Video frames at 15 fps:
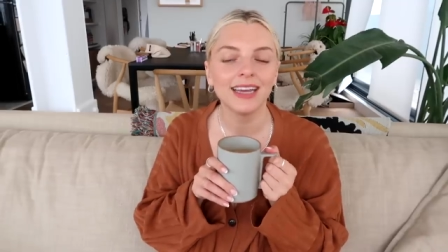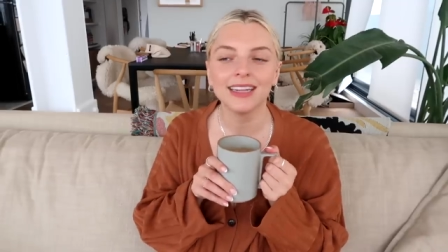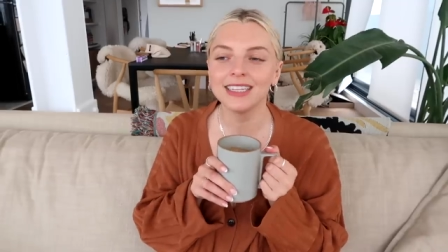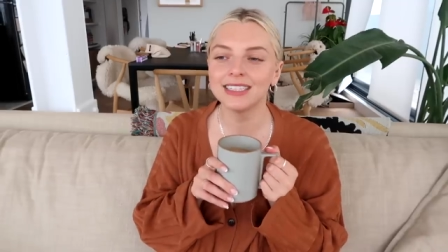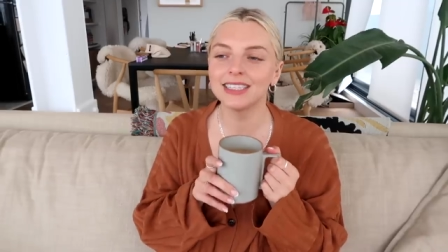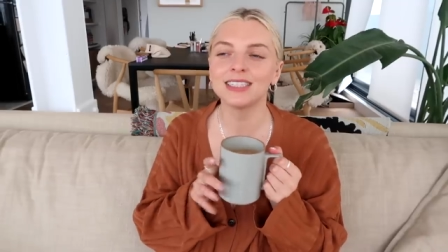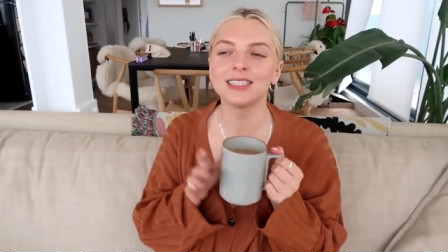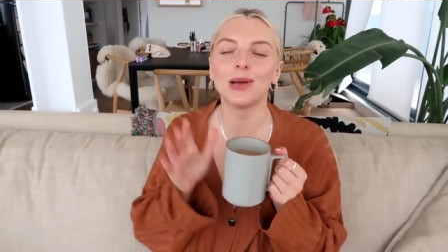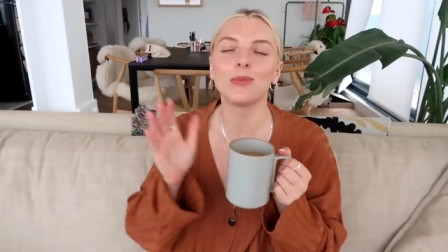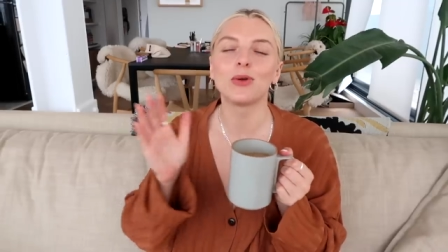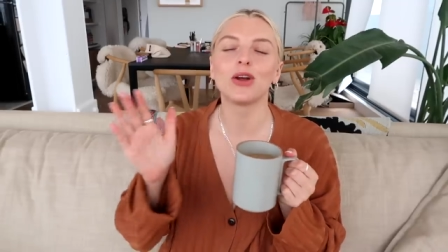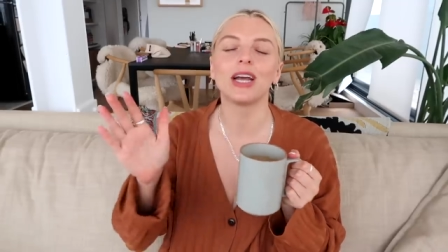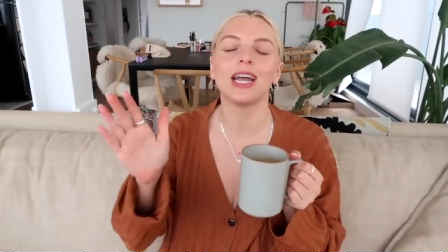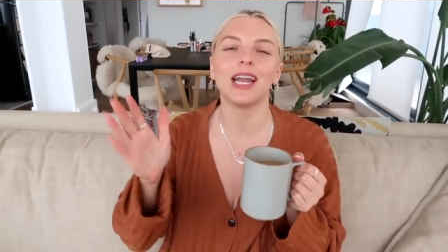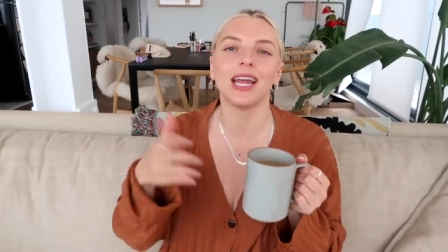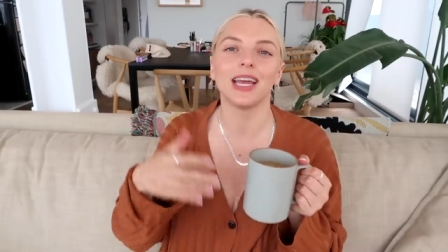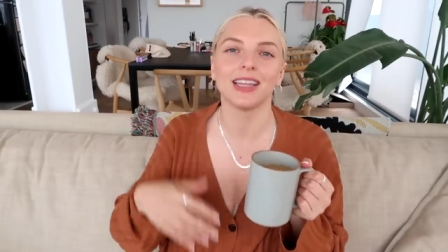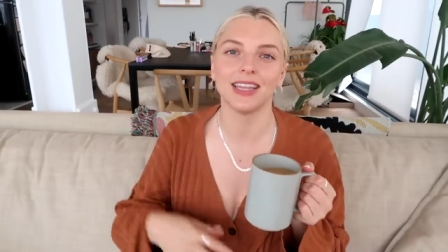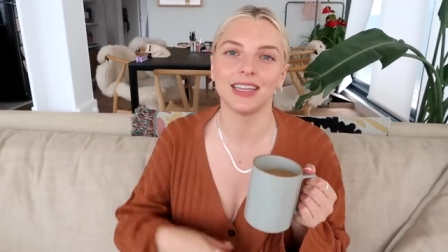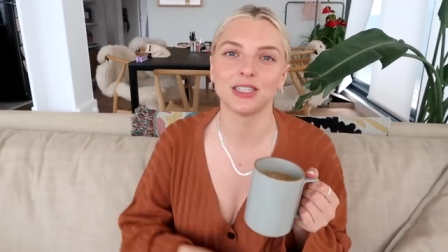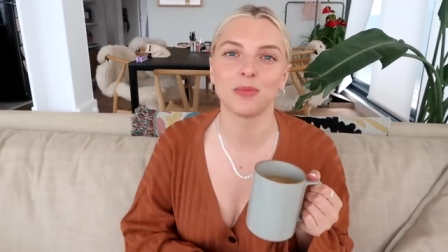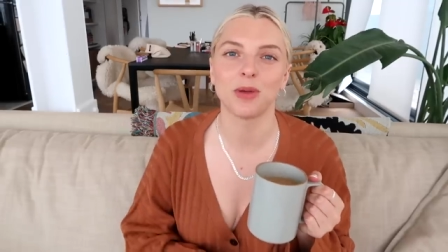This is summer in
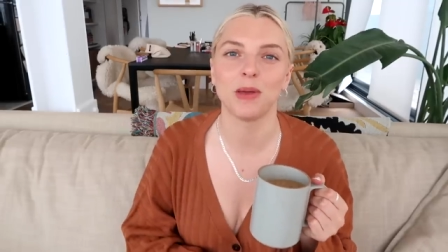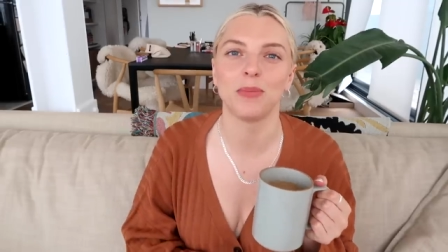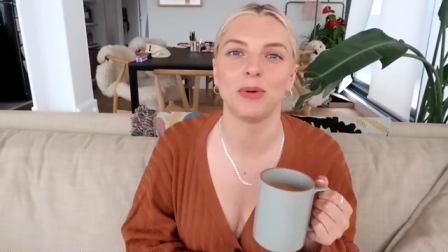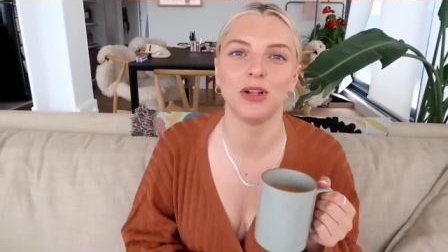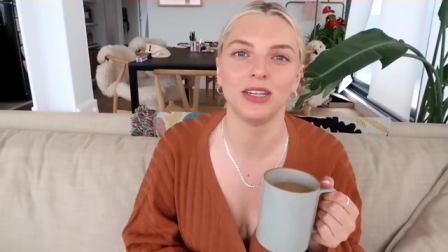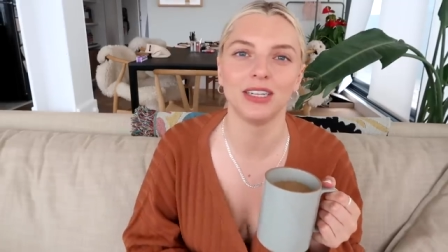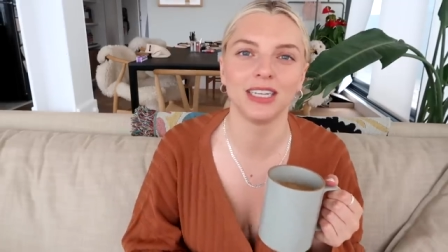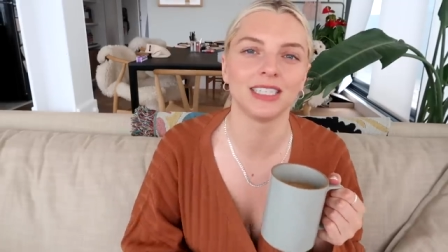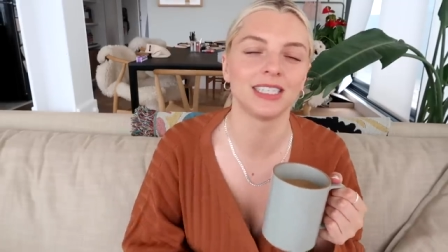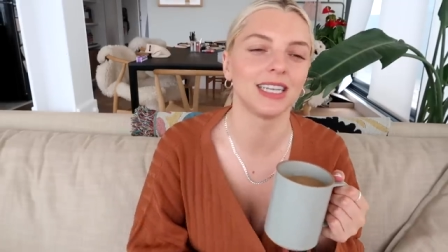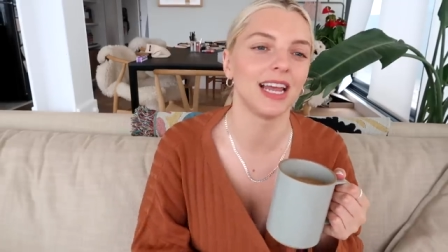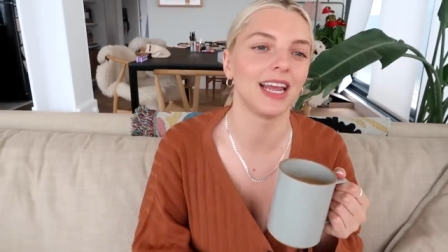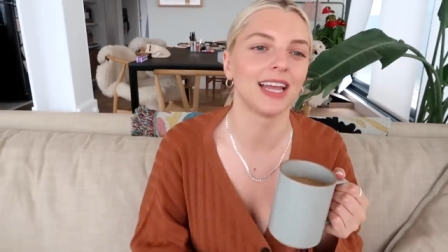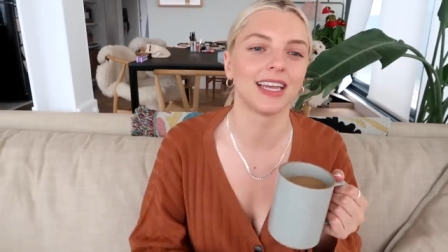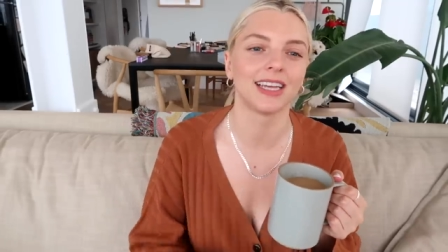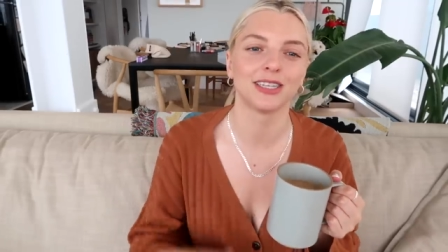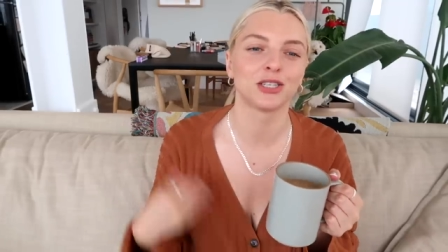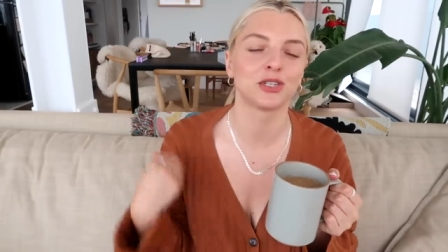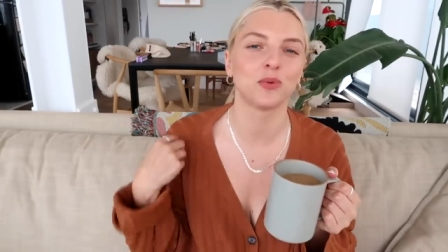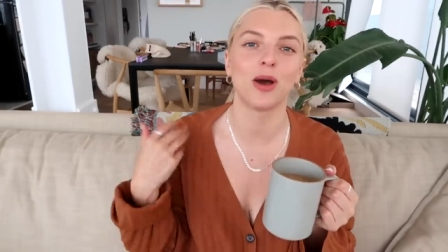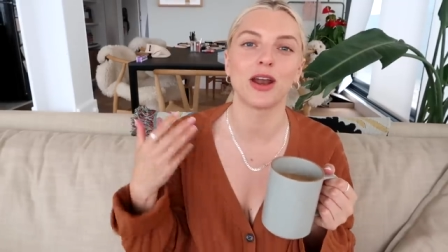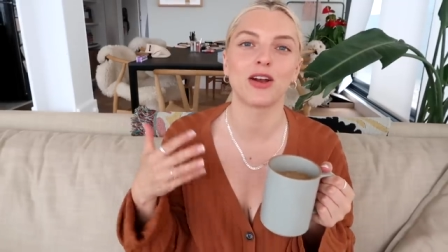England, people. It's like
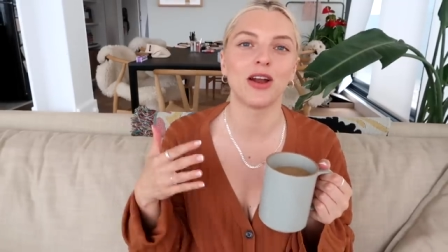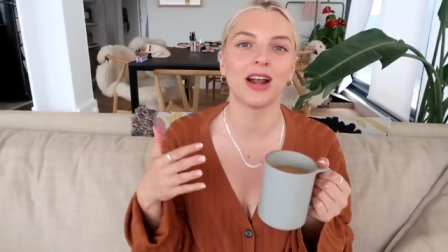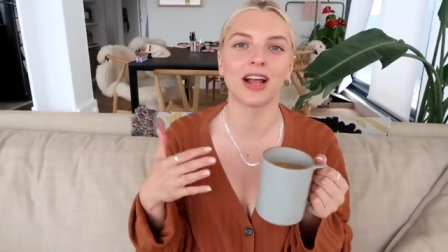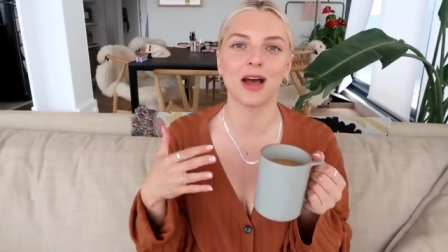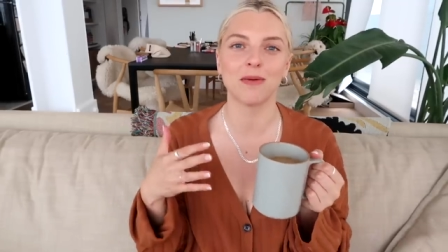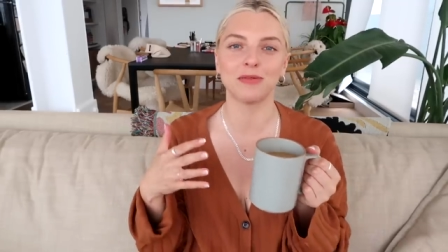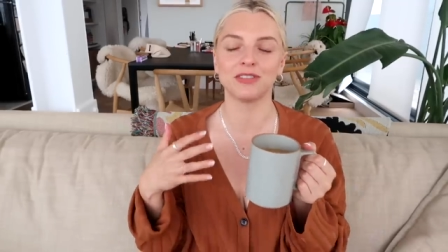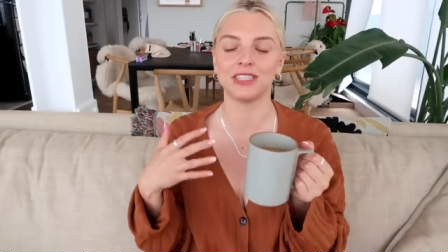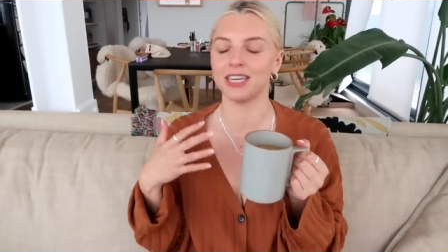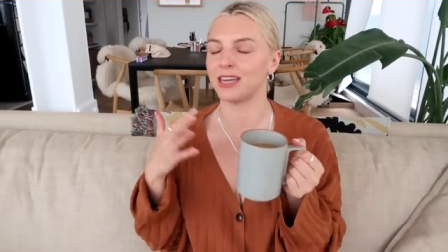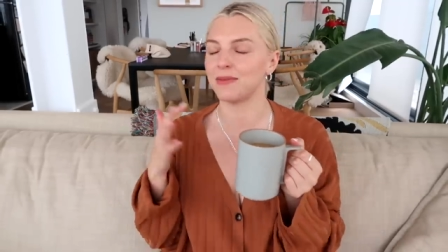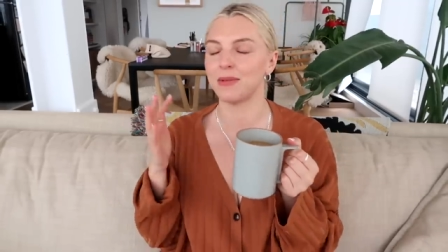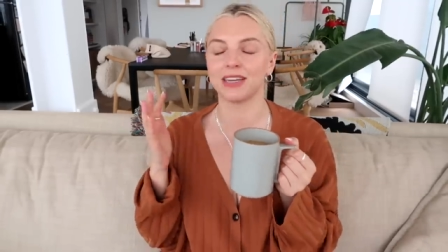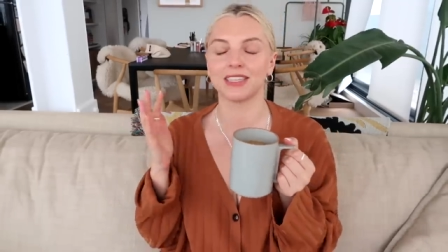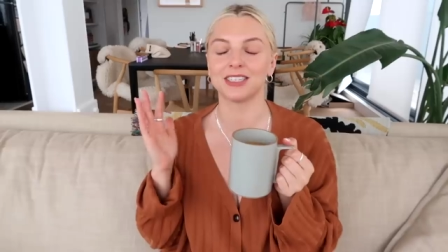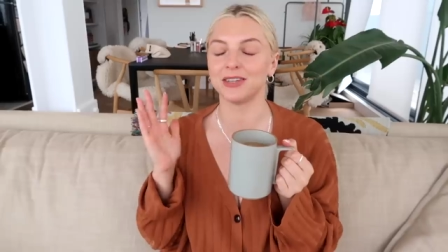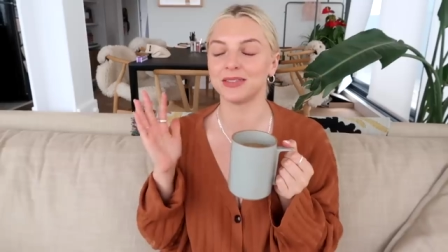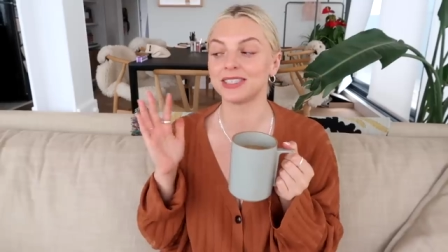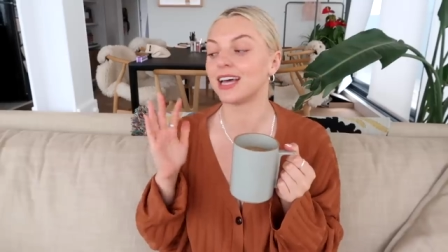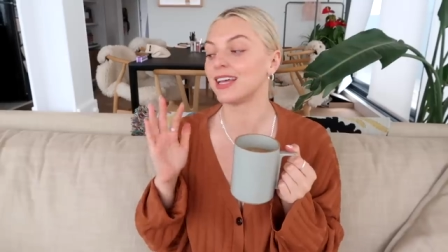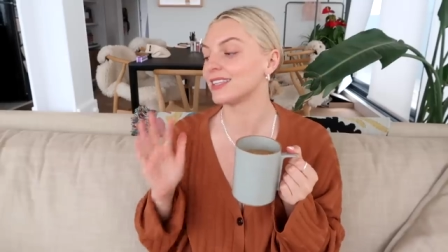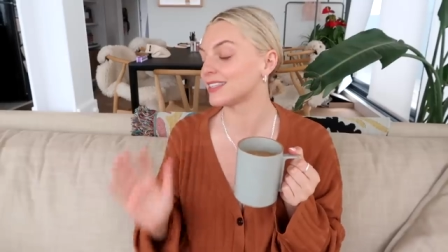sweater and a cup of tea. It makes no
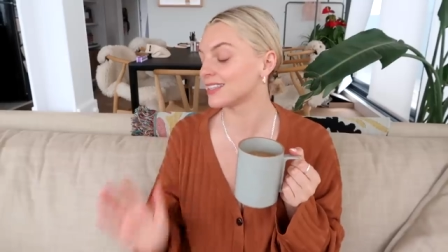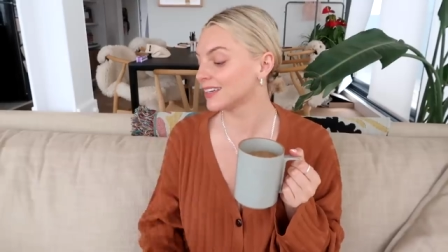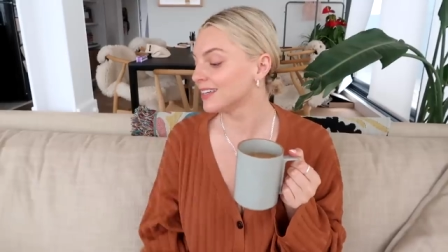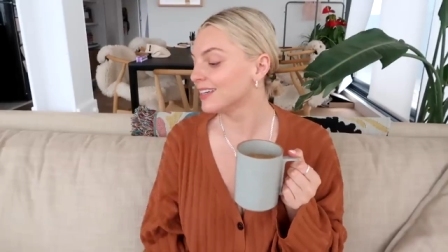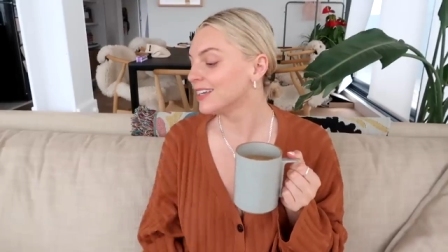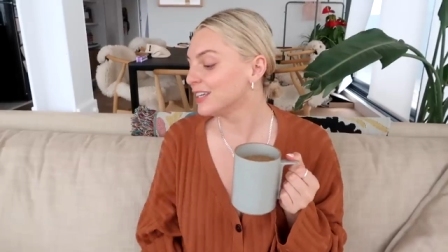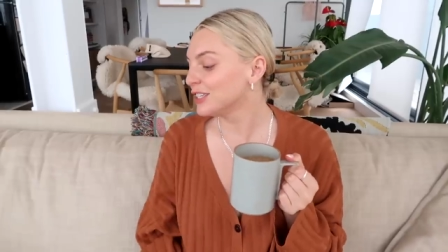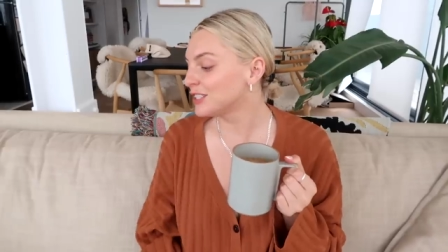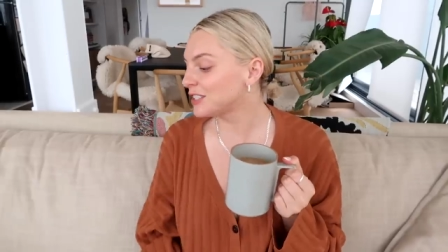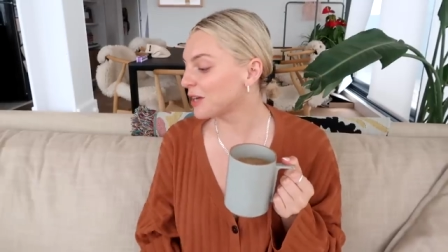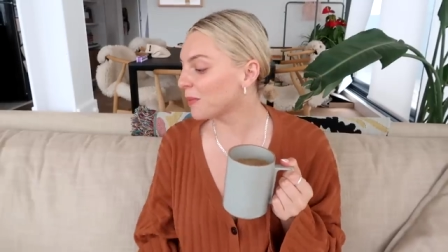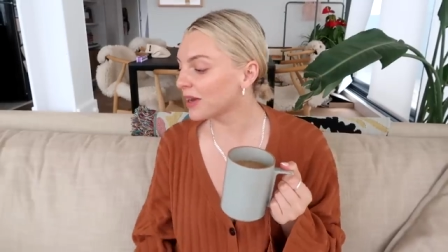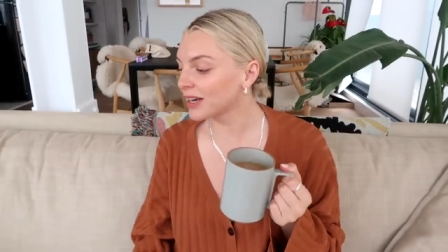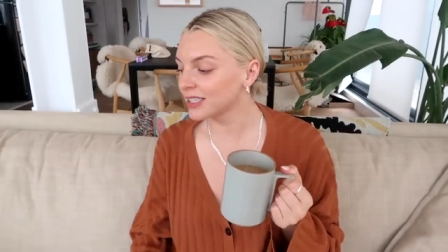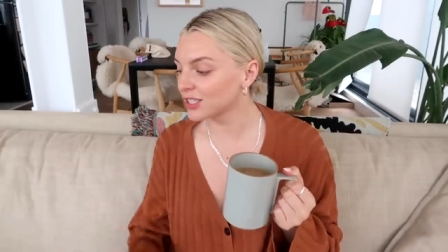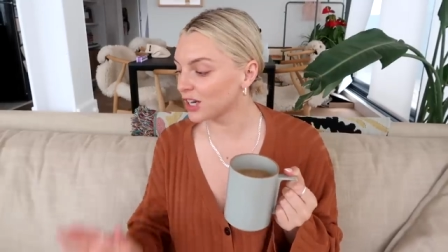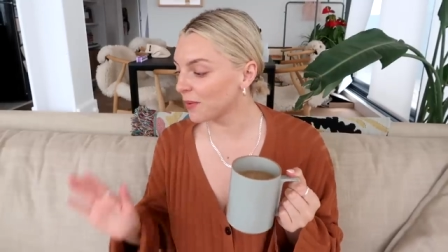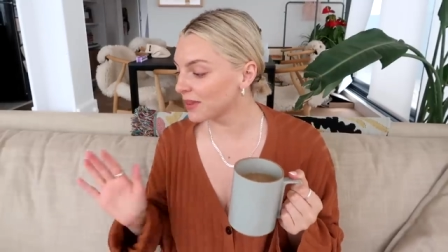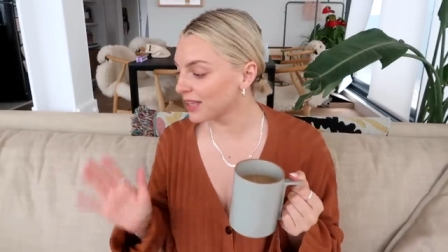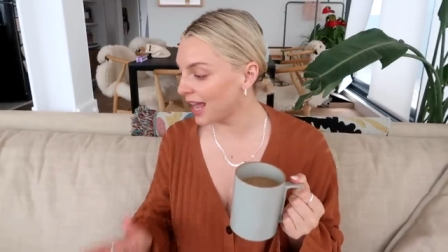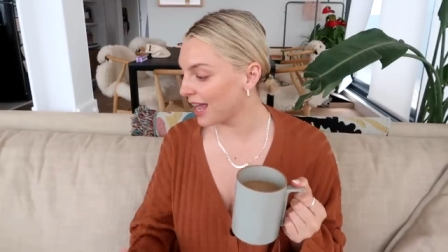sense. So we're gonna start with